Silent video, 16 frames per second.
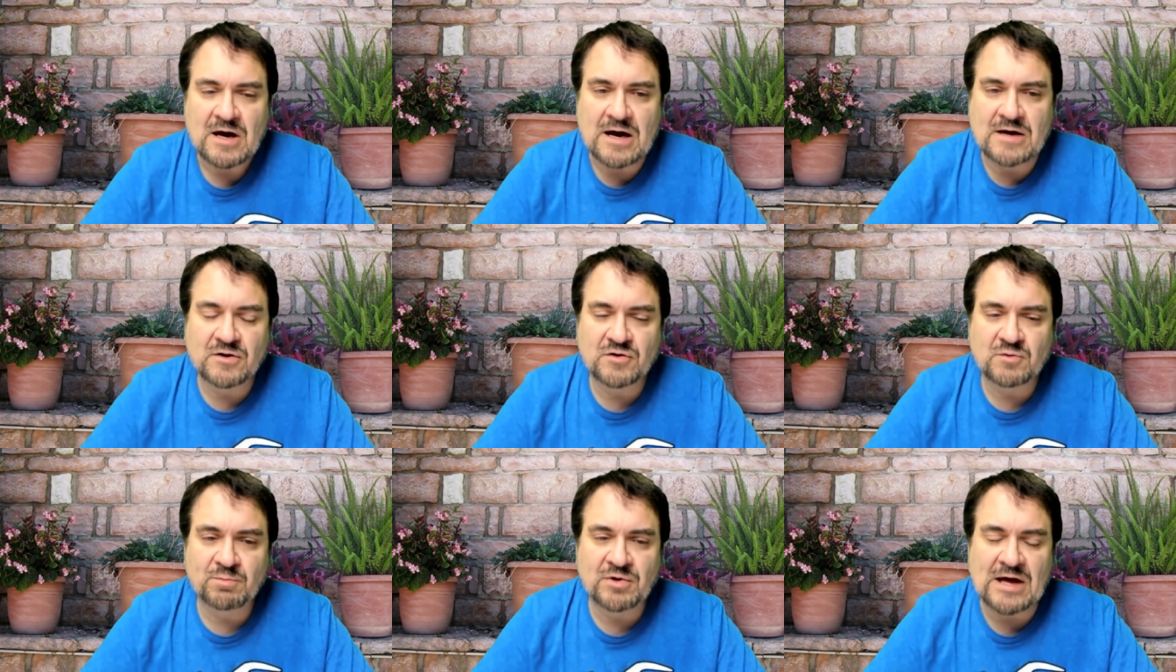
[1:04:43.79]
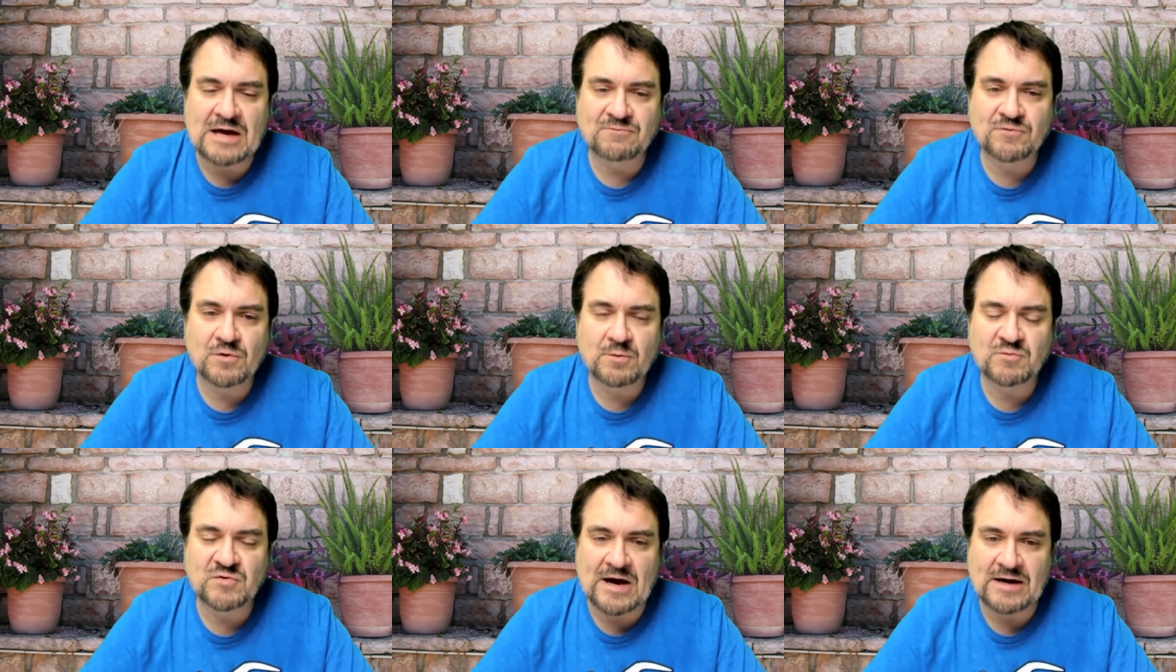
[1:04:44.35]
on other
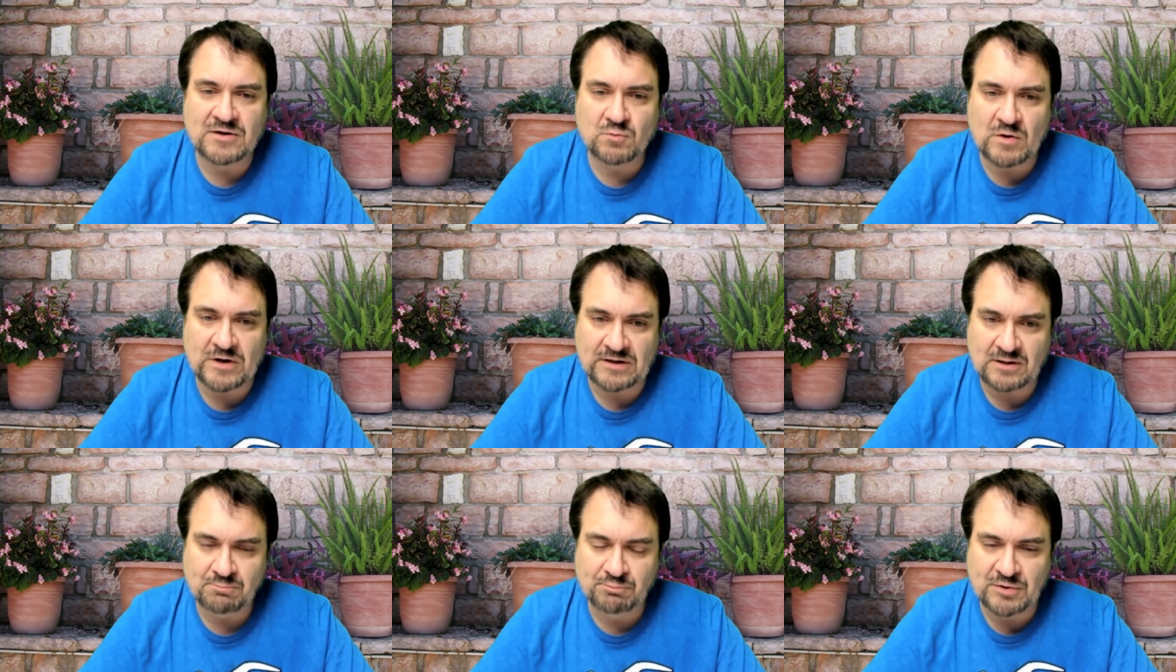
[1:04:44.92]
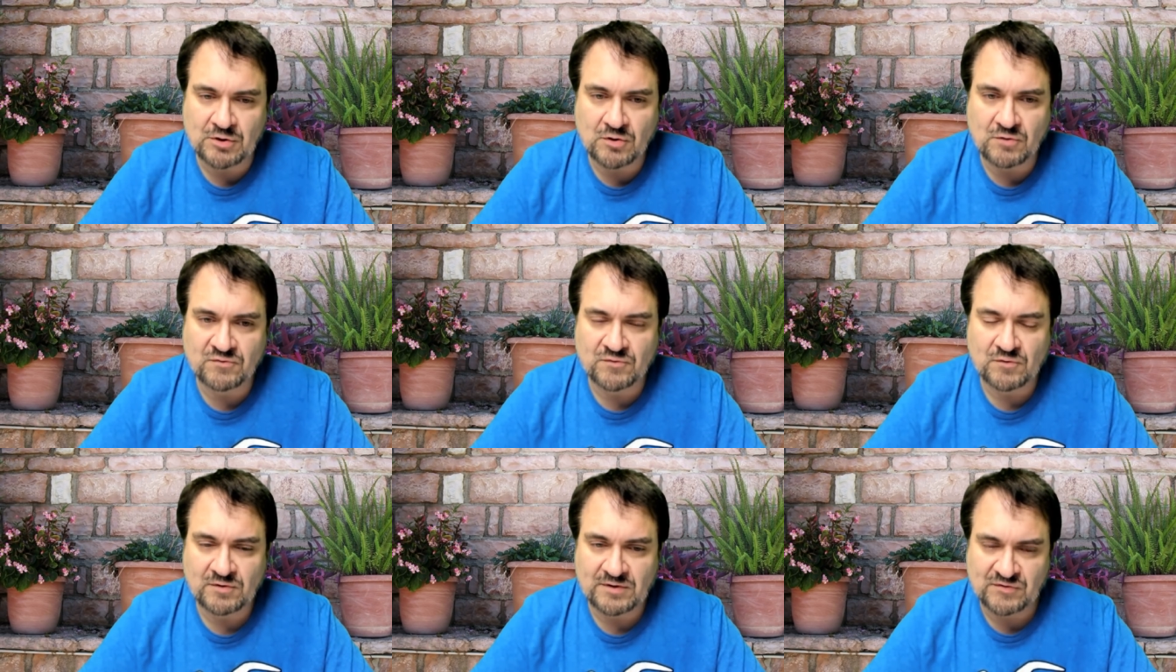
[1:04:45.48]
platforms, I didn't want to get
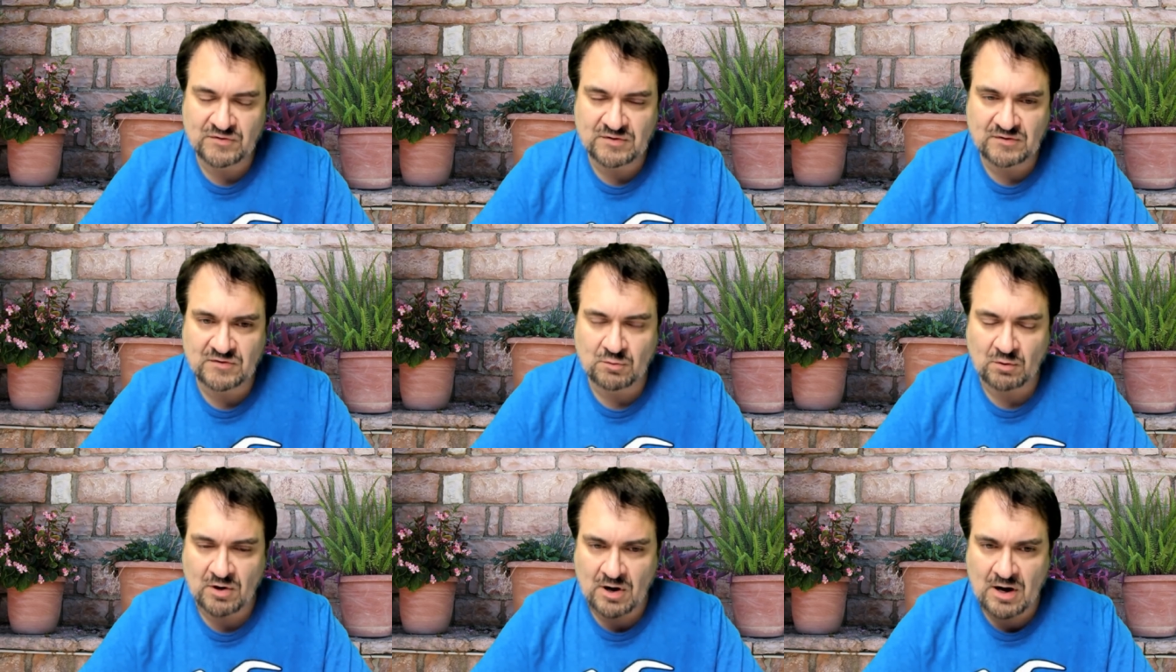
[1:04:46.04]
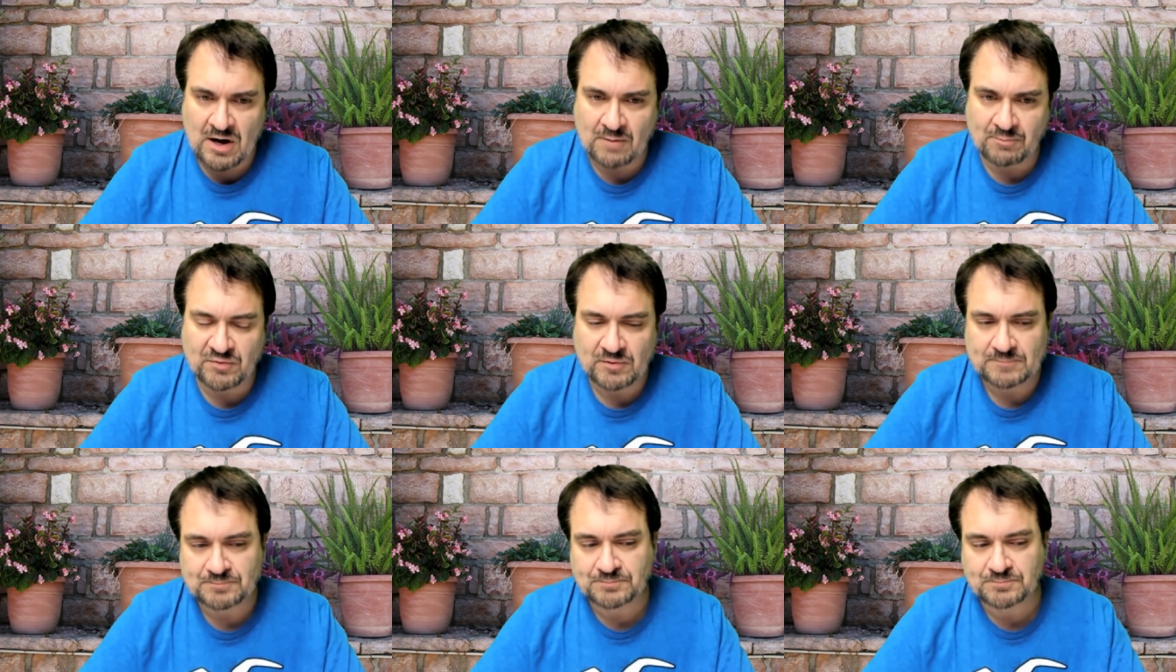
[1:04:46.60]
billed for listings that were up.